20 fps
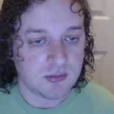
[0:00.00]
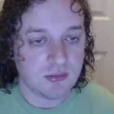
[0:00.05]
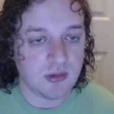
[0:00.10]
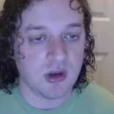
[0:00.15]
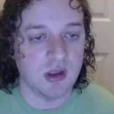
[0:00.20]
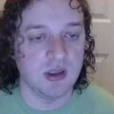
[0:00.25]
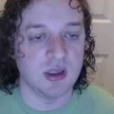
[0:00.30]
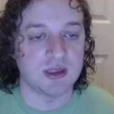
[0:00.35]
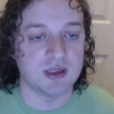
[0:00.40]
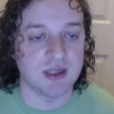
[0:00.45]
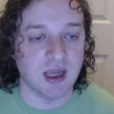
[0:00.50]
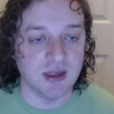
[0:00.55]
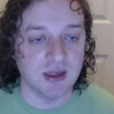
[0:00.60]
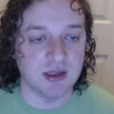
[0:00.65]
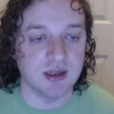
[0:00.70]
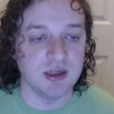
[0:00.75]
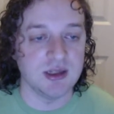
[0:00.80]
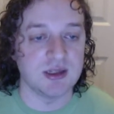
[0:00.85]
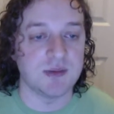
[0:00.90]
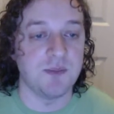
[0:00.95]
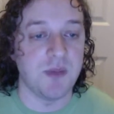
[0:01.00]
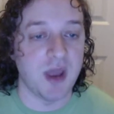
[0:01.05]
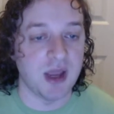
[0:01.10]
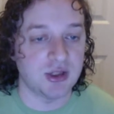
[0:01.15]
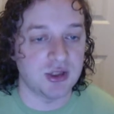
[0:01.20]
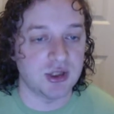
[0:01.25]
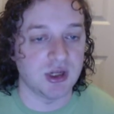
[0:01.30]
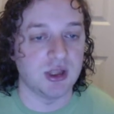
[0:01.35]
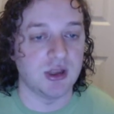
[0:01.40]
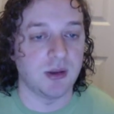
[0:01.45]
The sentence
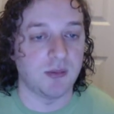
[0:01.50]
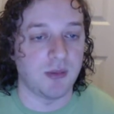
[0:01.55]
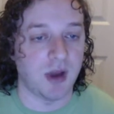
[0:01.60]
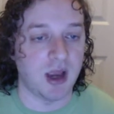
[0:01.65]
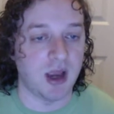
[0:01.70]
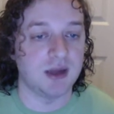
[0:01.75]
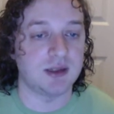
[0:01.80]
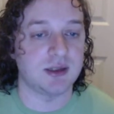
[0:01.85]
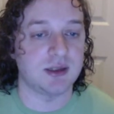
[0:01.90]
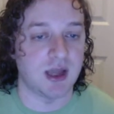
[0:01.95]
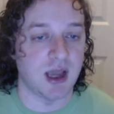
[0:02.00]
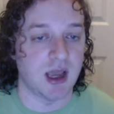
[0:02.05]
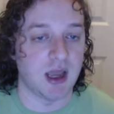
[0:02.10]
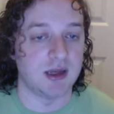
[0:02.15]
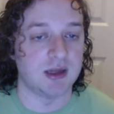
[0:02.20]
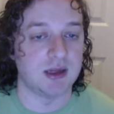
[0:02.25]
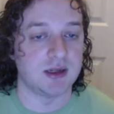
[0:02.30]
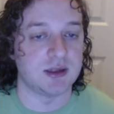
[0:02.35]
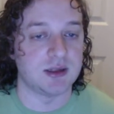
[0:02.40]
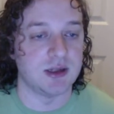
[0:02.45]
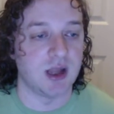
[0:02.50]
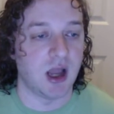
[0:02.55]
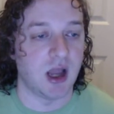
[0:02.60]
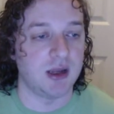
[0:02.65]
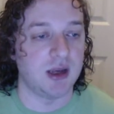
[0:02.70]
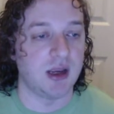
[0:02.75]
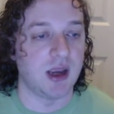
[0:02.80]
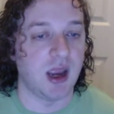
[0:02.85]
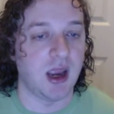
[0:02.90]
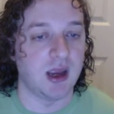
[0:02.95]
mentioning the -10 does not
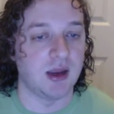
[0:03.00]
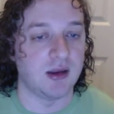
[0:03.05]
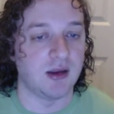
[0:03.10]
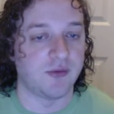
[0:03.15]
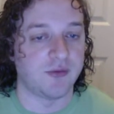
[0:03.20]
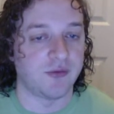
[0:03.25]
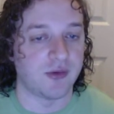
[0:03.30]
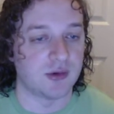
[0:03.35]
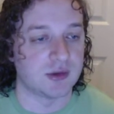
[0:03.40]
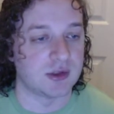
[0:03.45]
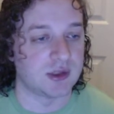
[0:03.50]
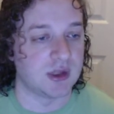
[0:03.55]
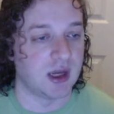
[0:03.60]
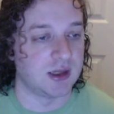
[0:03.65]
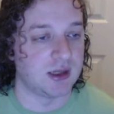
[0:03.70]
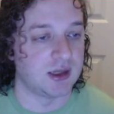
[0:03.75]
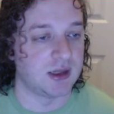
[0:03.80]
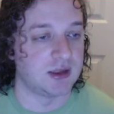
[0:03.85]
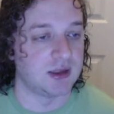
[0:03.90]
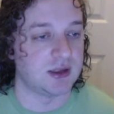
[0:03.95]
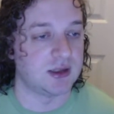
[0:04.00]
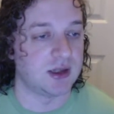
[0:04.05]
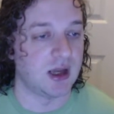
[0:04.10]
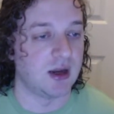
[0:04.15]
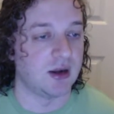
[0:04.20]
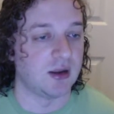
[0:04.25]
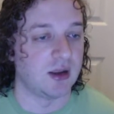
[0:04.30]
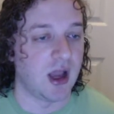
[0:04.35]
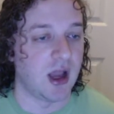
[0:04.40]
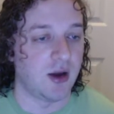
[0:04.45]
negate the first sentence and
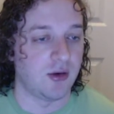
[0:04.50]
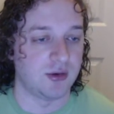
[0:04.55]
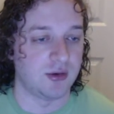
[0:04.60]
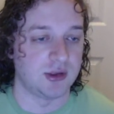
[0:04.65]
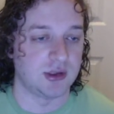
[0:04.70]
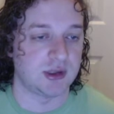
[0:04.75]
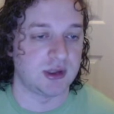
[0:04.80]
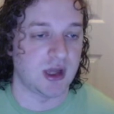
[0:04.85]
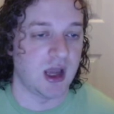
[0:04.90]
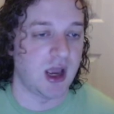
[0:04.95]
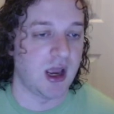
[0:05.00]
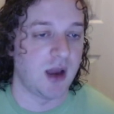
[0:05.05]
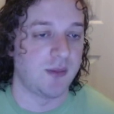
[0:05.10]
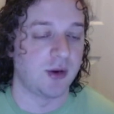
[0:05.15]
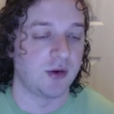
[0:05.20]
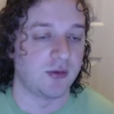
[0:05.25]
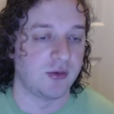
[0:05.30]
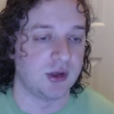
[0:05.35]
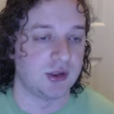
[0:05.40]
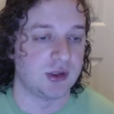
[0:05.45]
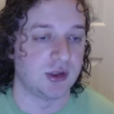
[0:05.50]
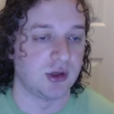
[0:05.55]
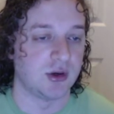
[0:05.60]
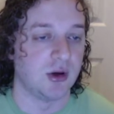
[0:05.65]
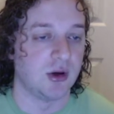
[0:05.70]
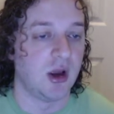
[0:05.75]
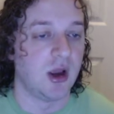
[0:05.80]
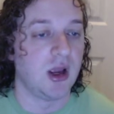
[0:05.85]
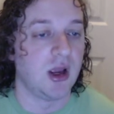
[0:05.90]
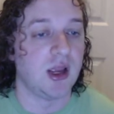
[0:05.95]
allow her to tie up a creature
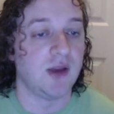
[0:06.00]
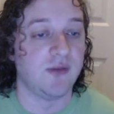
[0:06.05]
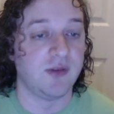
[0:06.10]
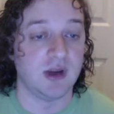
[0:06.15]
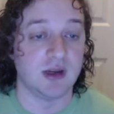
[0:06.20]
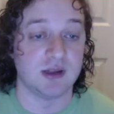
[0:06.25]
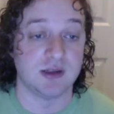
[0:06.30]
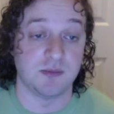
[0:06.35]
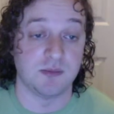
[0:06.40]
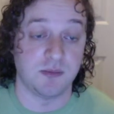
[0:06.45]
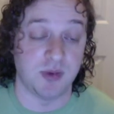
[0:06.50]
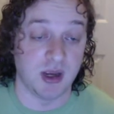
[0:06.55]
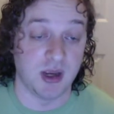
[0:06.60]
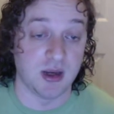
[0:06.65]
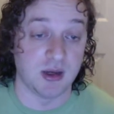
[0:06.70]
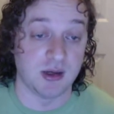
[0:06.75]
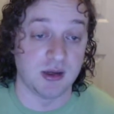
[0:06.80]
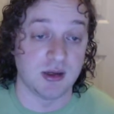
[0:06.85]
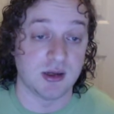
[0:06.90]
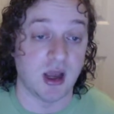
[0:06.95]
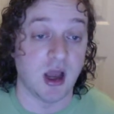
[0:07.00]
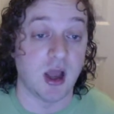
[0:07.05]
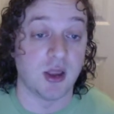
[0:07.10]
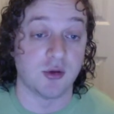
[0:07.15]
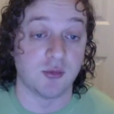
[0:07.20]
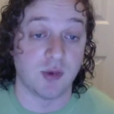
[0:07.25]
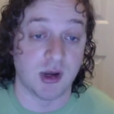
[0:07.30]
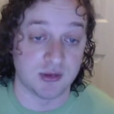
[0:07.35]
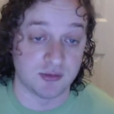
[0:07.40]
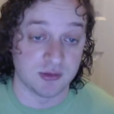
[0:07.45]
if it isn't pinned,
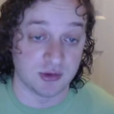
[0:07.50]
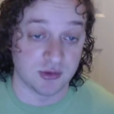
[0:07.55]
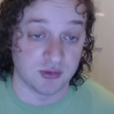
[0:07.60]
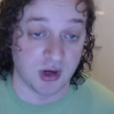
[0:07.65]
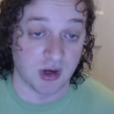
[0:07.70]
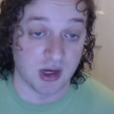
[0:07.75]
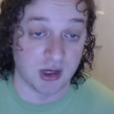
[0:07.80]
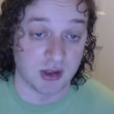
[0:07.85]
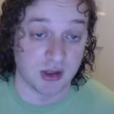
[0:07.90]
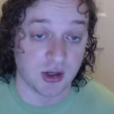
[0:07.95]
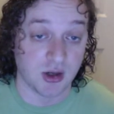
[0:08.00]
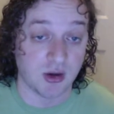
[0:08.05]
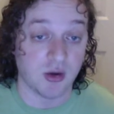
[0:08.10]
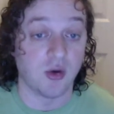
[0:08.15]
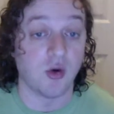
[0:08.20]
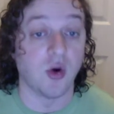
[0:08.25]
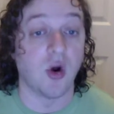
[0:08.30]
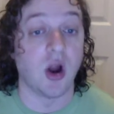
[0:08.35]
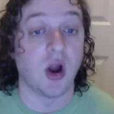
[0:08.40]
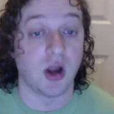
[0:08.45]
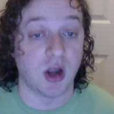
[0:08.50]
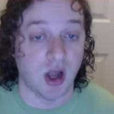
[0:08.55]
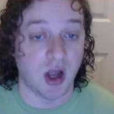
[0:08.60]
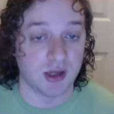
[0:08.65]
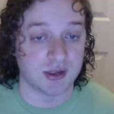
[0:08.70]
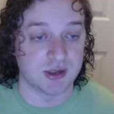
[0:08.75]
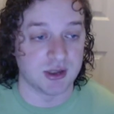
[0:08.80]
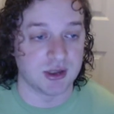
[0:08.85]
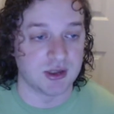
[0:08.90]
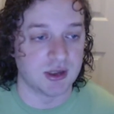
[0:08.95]
otherwise restrained, or
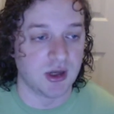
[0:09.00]
unconscious.